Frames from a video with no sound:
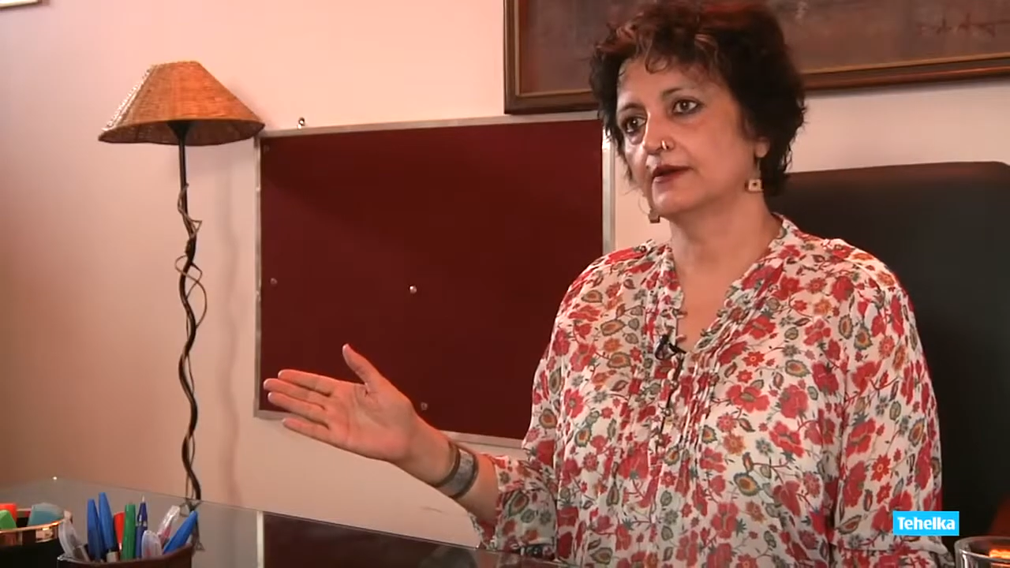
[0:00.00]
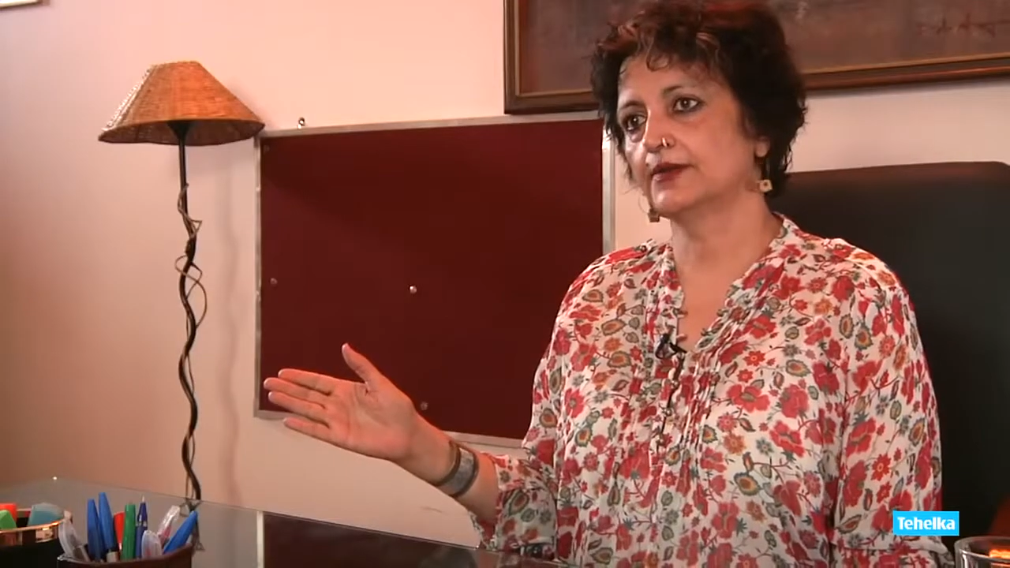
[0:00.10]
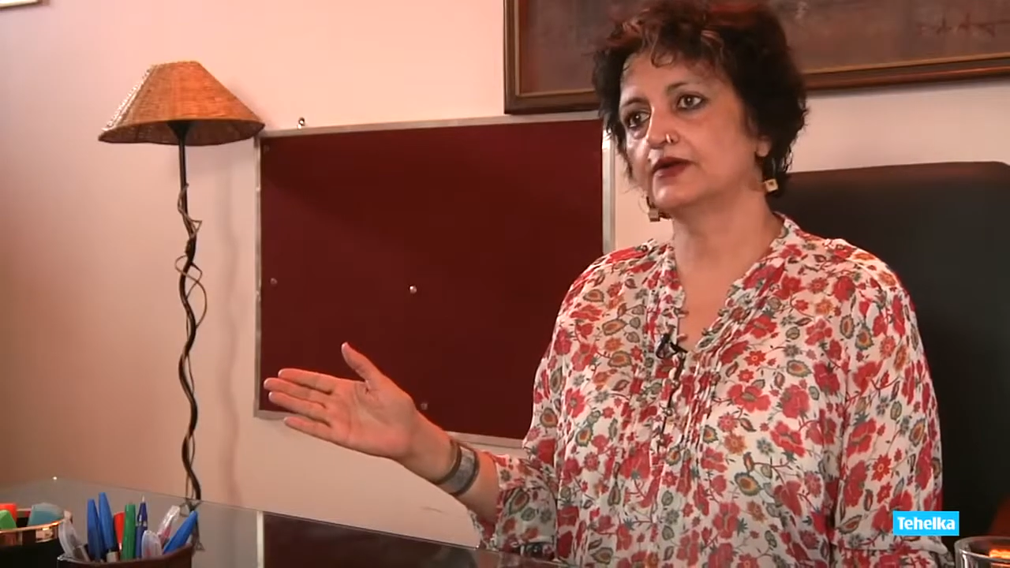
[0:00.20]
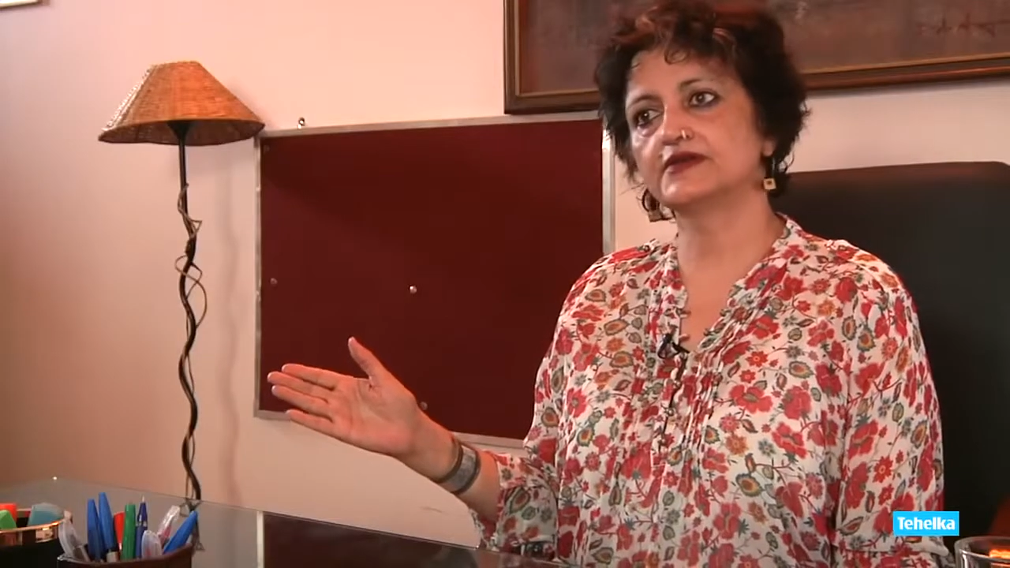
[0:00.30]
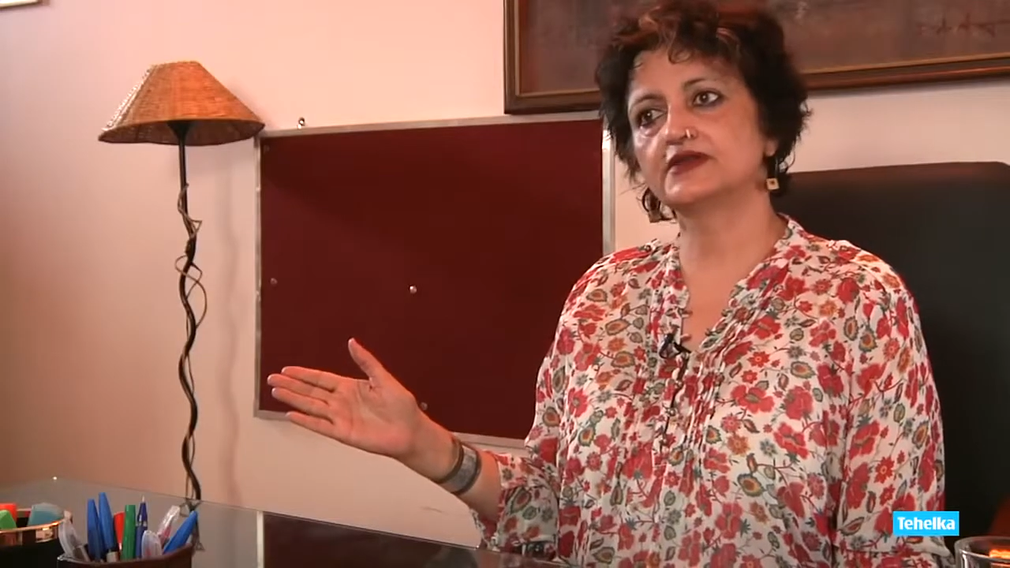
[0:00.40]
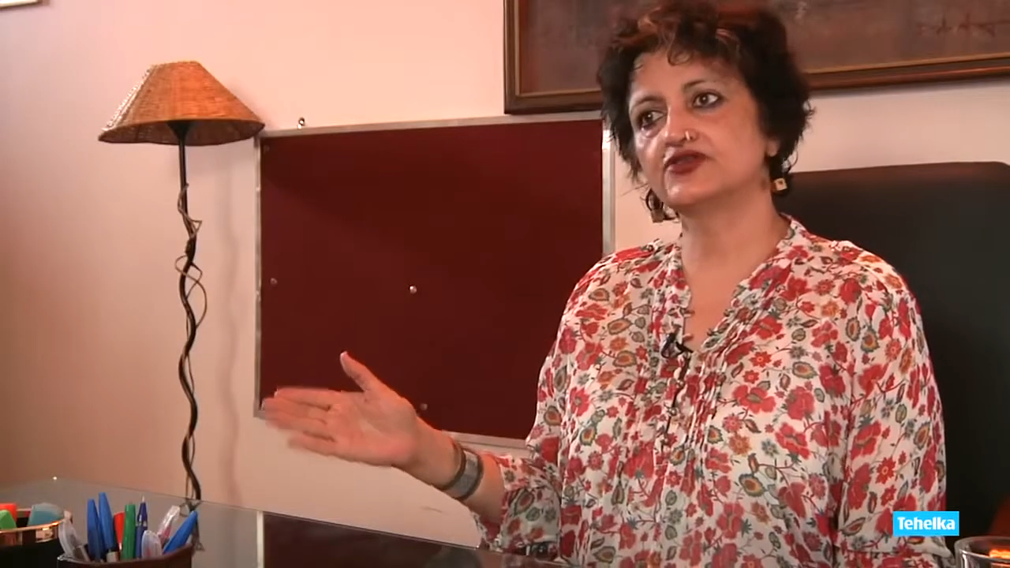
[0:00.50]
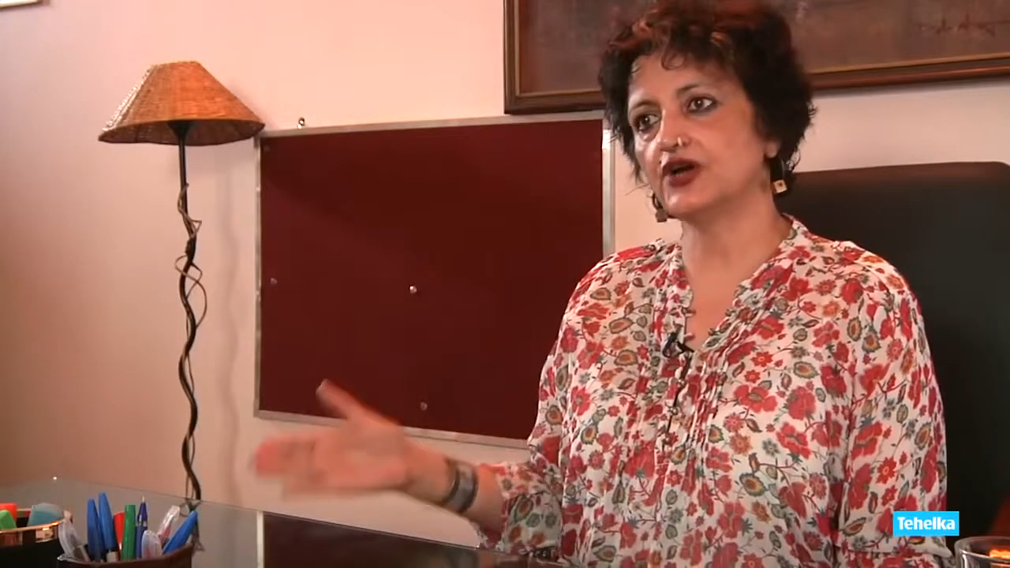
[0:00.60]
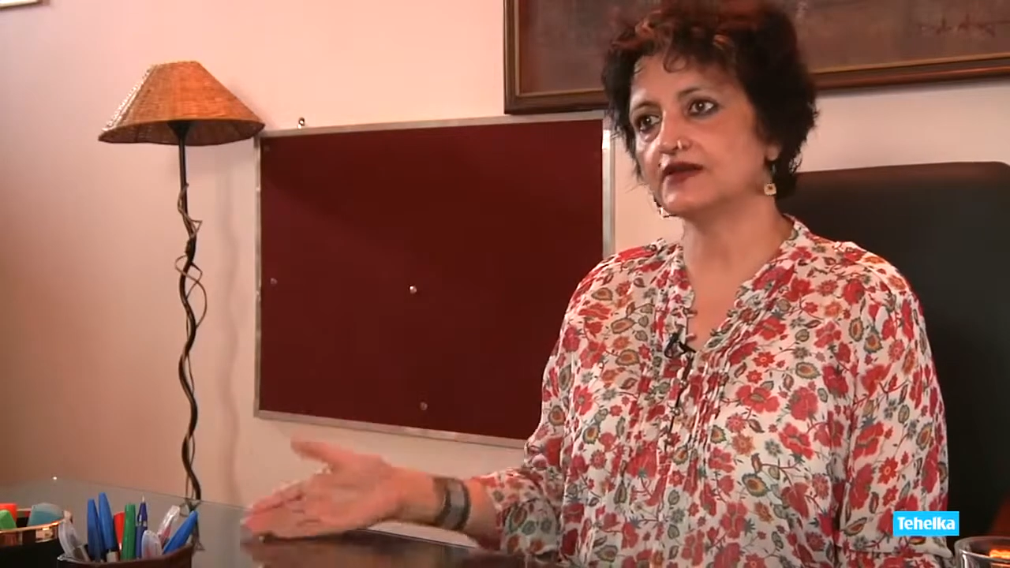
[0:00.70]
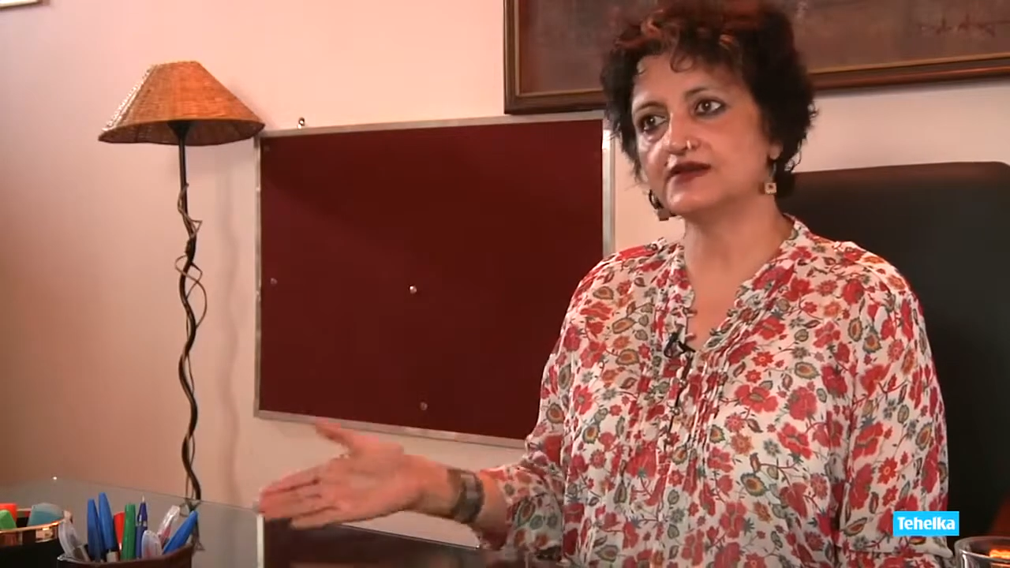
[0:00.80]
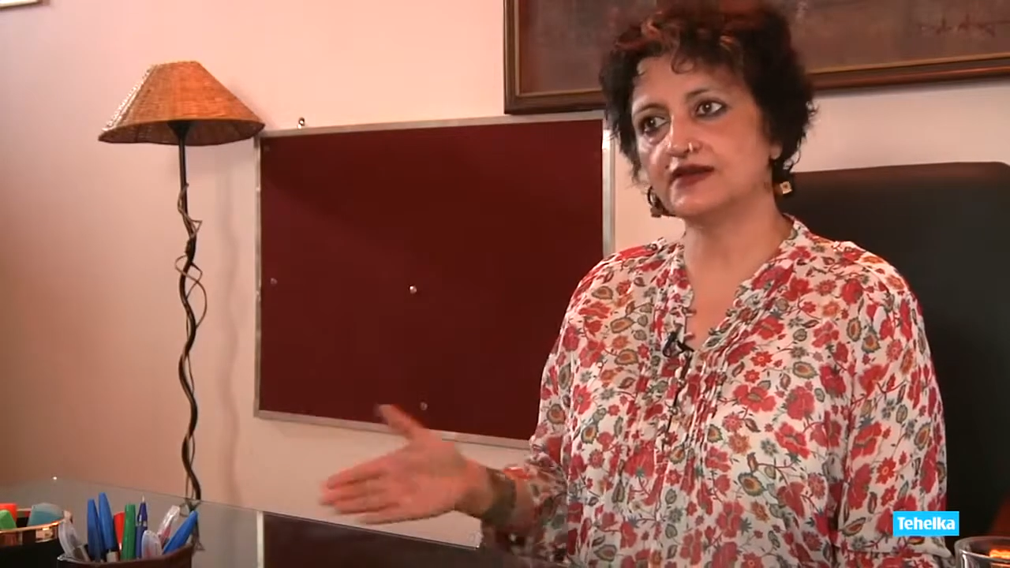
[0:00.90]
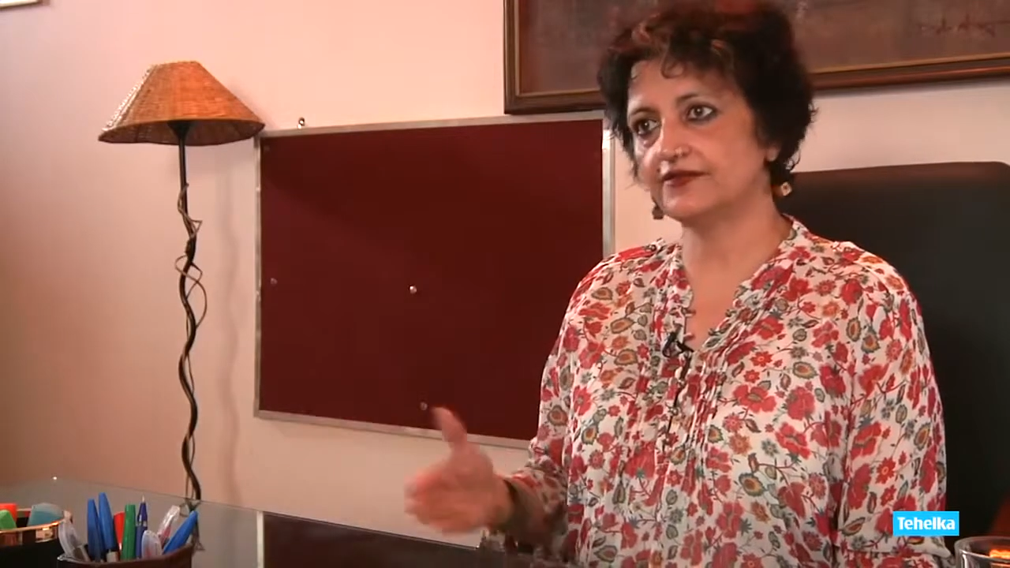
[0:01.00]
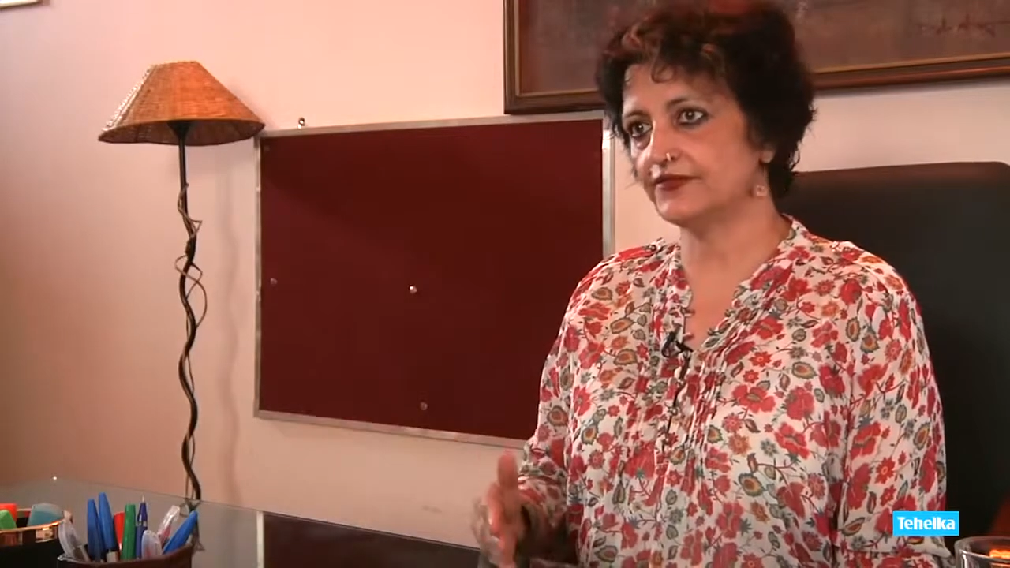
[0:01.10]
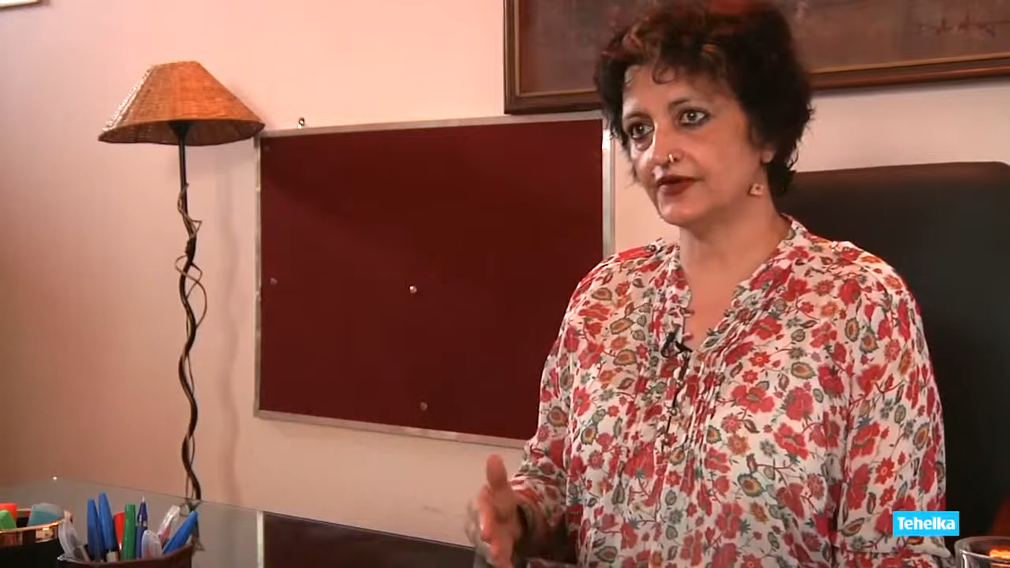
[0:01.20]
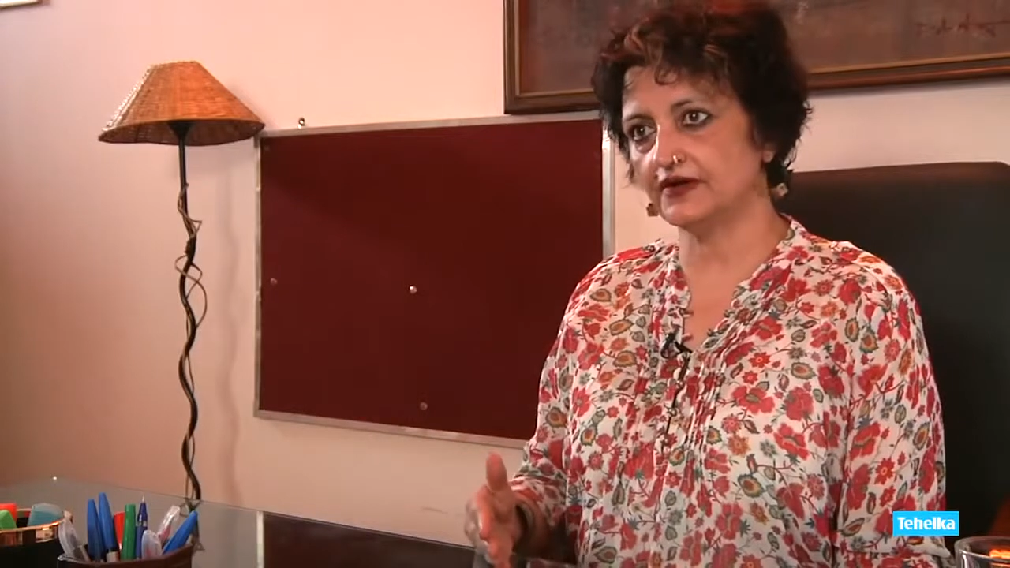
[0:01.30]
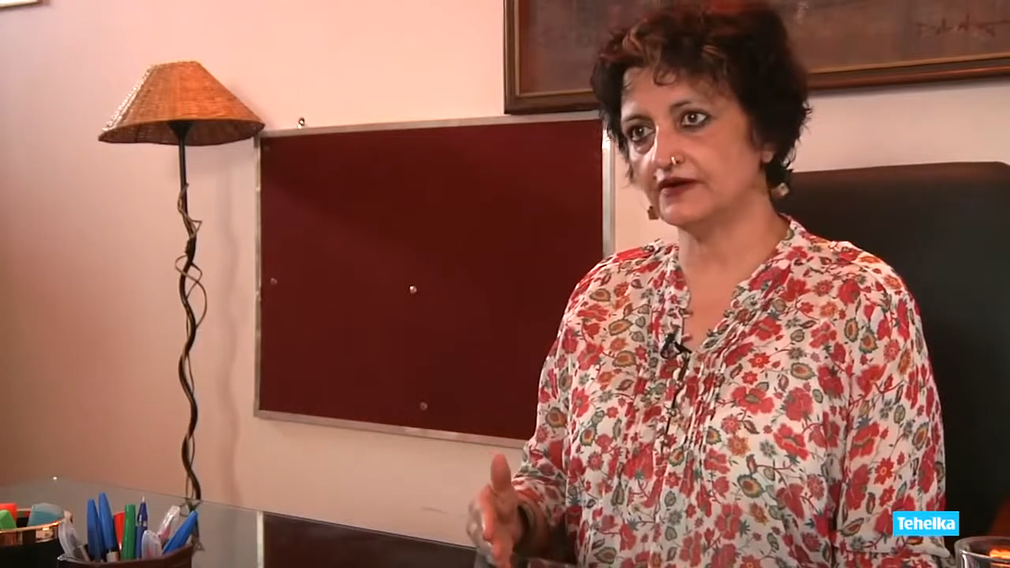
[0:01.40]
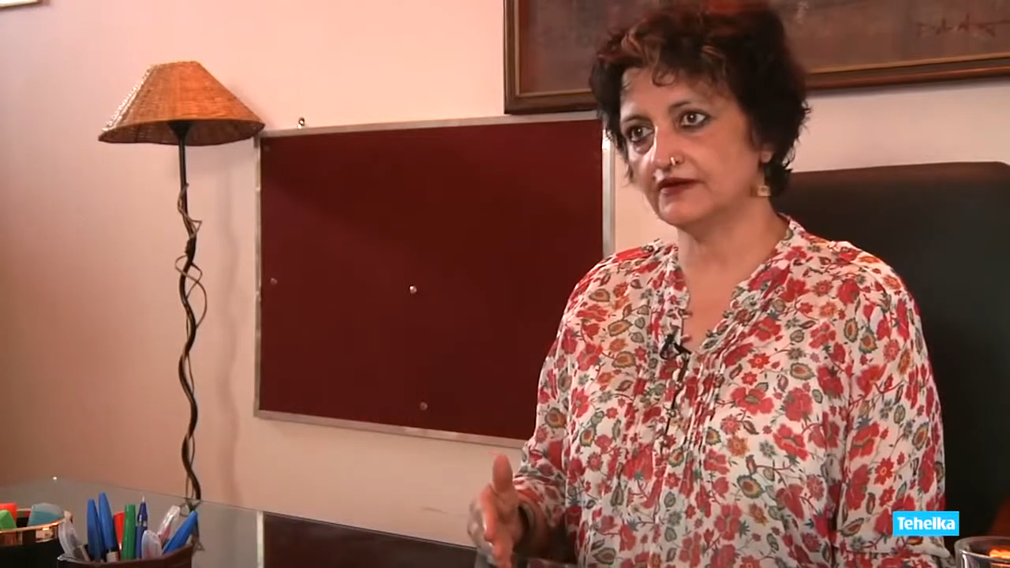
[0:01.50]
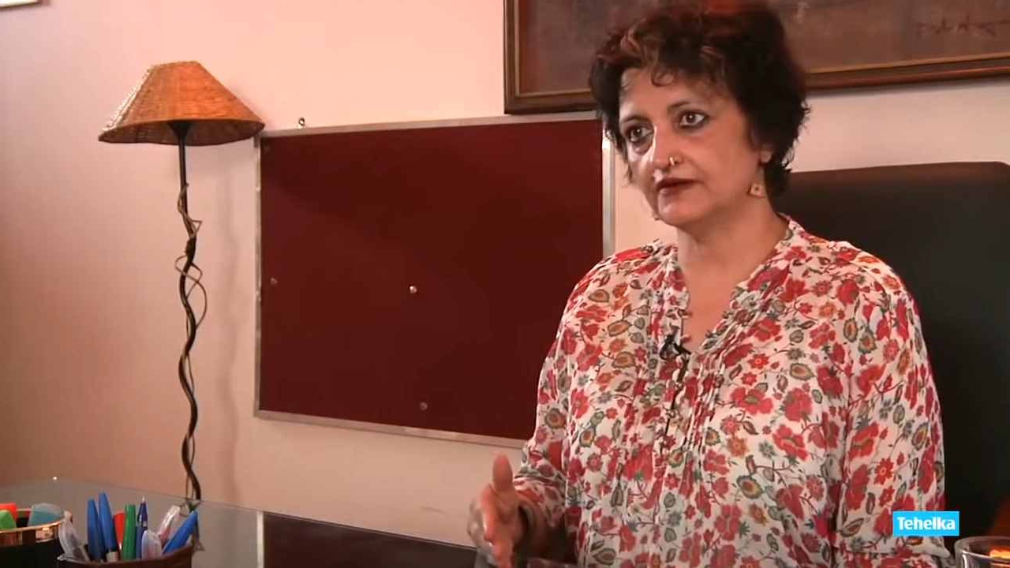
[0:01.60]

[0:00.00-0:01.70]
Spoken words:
Because the Jats had feared,